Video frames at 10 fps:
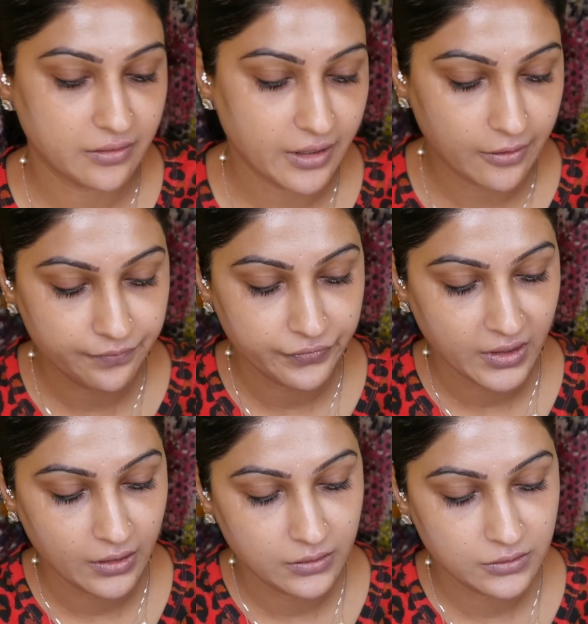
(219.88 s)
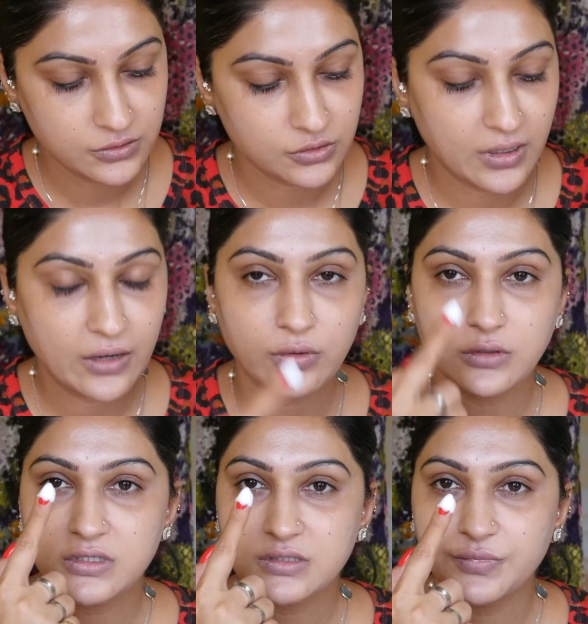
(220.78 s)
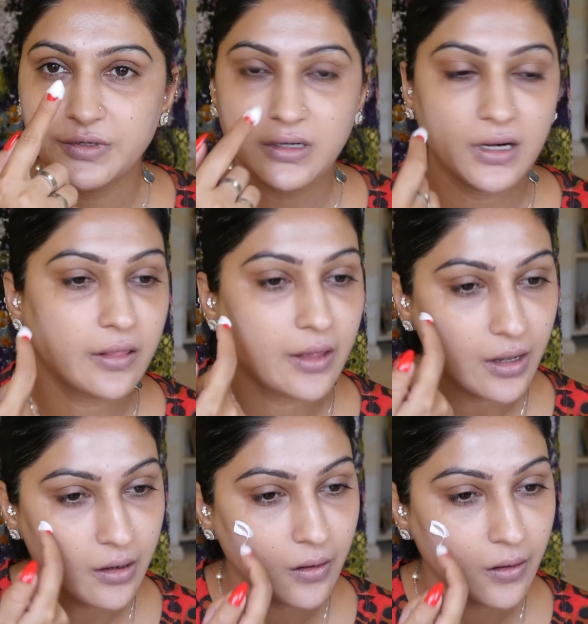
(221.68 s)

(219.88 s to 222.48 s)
there. So I will just put it like that.